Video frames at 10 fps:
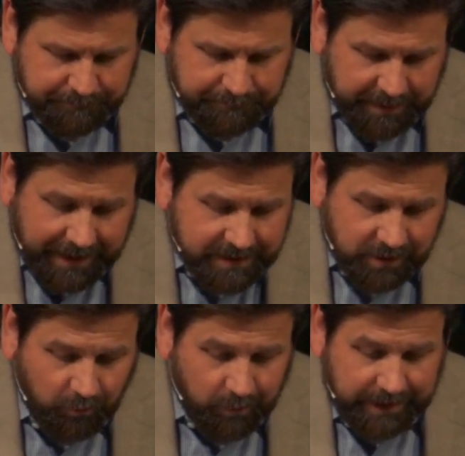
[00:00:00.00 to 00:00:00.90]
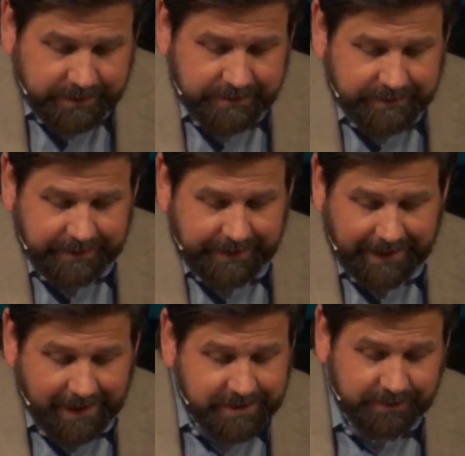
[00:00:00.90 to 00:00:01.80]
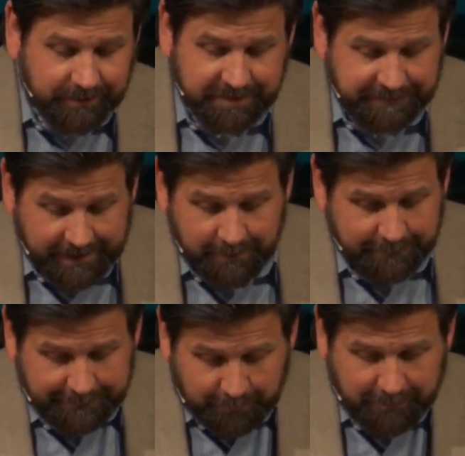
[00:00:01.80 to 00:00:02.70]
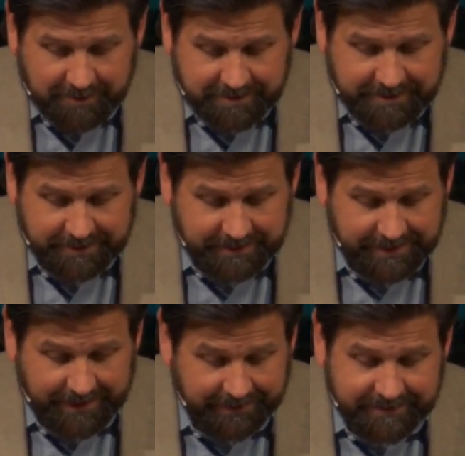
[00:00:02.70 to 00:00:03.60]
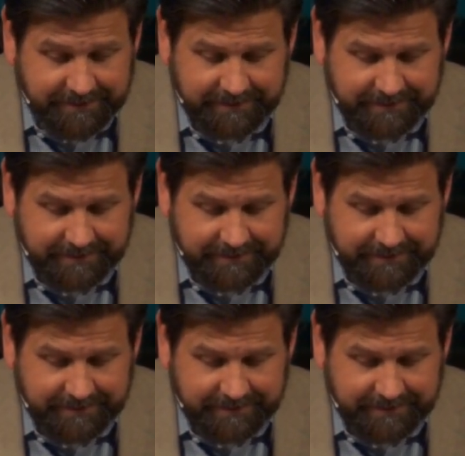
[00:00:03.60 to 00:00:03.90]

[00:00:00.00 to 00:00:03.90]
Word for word: But as always, the answer is found for us in the text.